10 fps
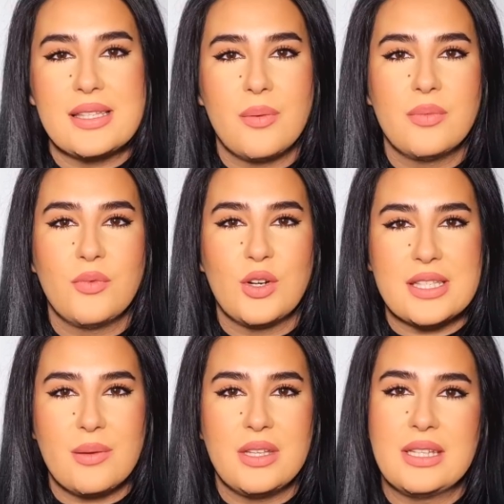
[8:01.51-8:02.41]
for
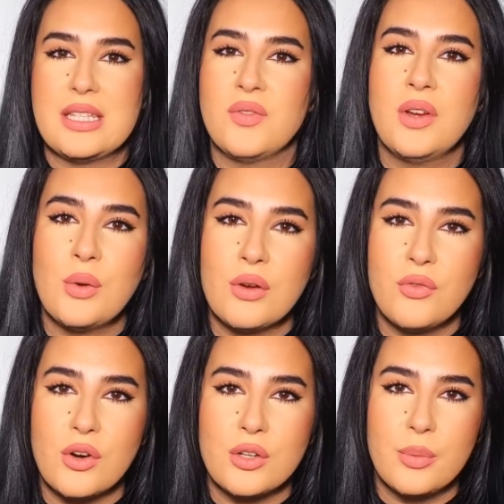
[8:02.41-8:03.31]
something that's very
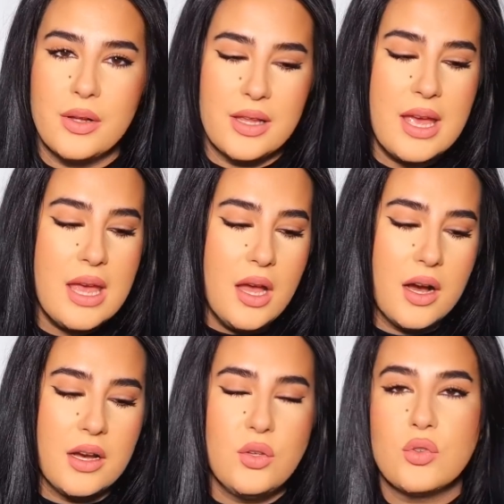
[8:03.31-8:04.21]
affordable,
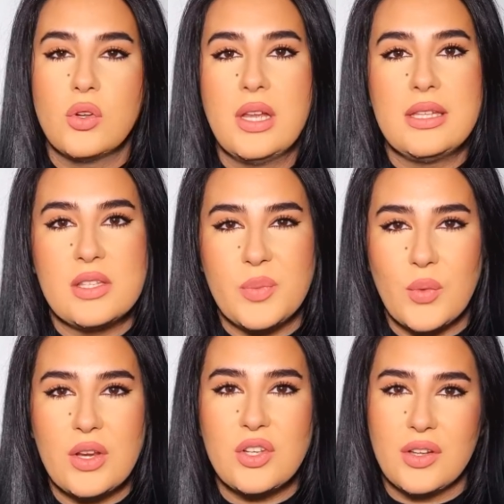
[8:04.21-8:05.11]
usually an
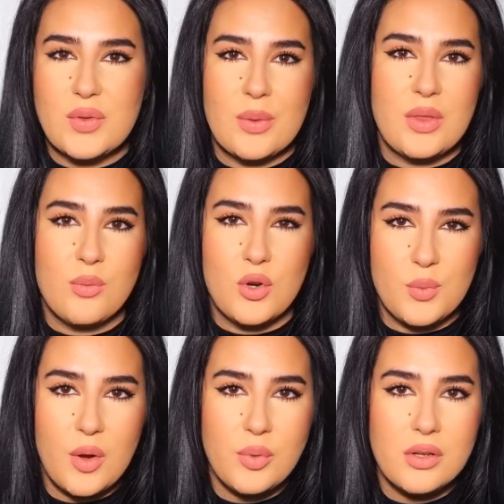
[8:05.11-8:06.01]
inspiration of something more
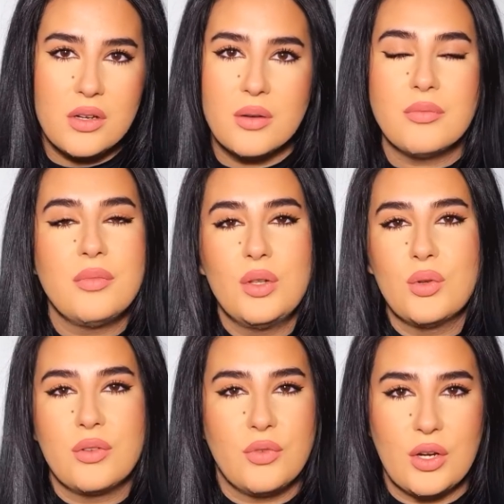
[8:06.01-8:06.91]
popular.
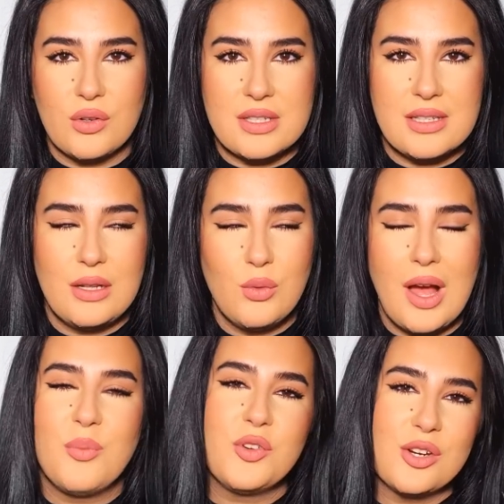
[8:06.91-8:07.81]
Look
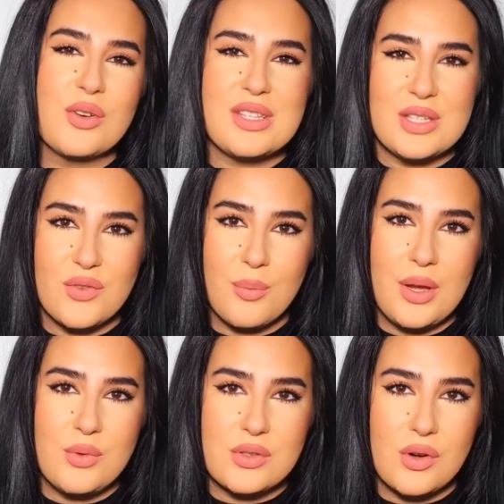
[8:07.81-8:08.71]
up fragrances from
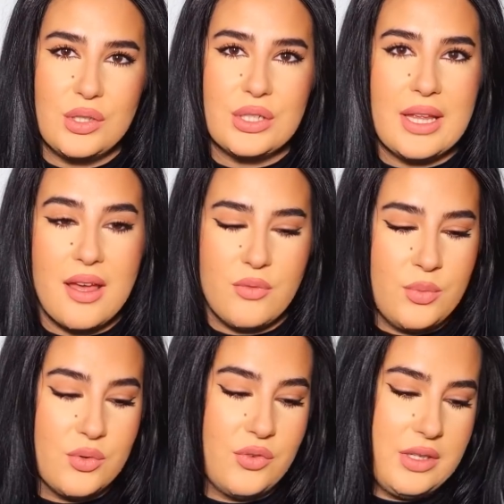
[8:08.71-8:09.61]
Paris Corner. They have
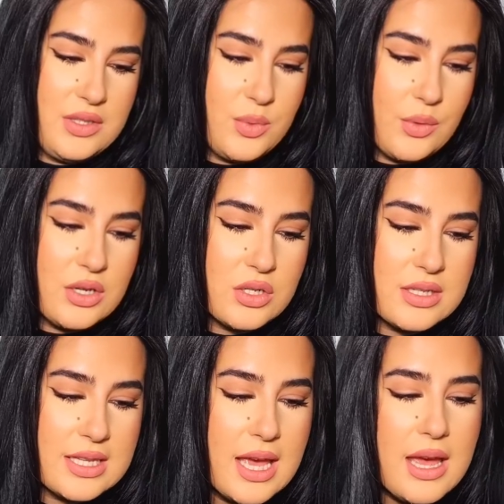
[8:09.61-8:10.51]
beautiful
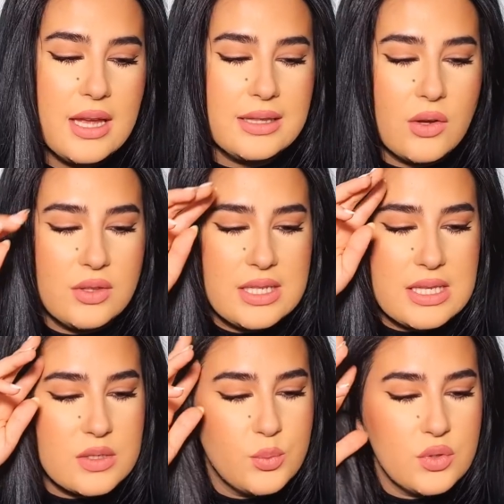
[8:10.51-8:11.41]
inspirations. Now, this
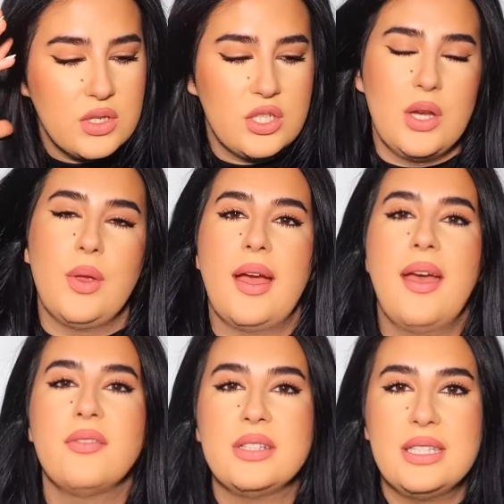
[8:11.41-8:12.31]
is Boozy Cherry. I
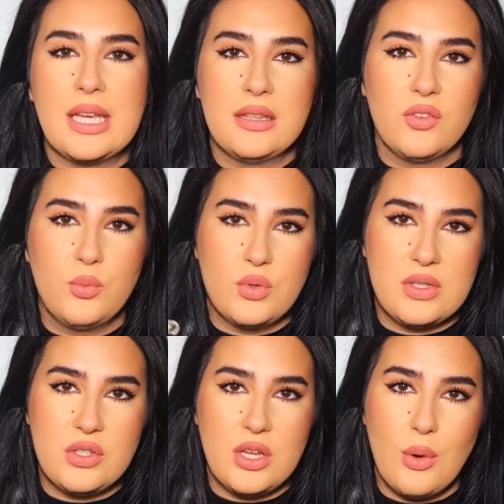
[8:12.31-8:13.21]
have a decant of
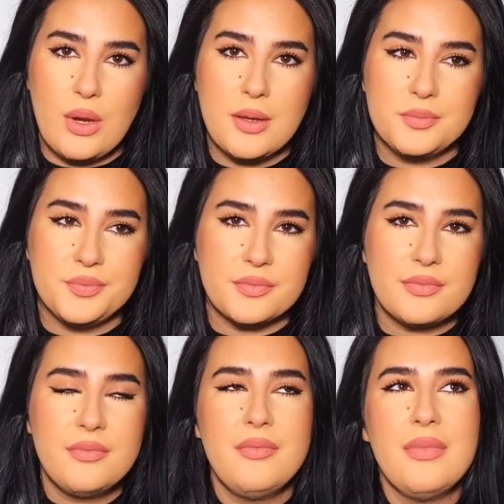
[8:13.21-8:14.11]
Boozy Cherry.
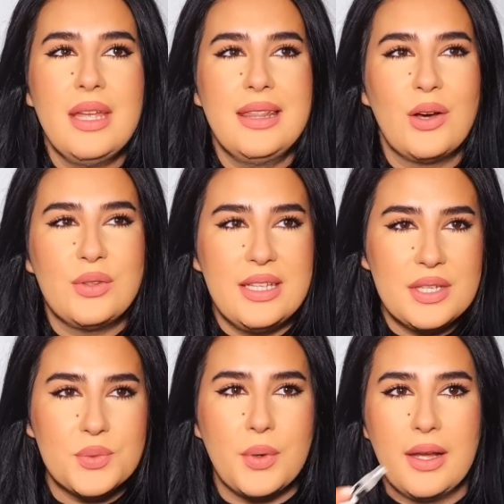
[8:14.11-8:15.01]
Now,
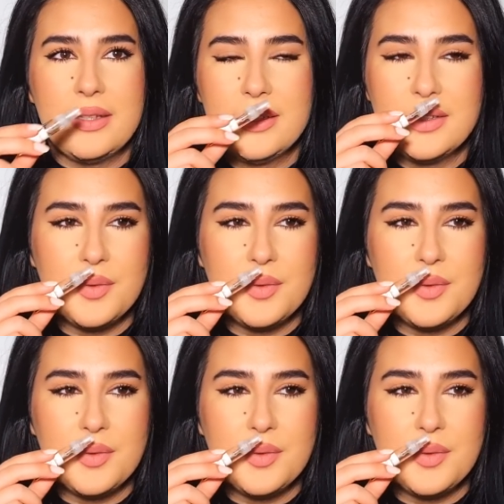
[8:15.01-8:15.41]
this one,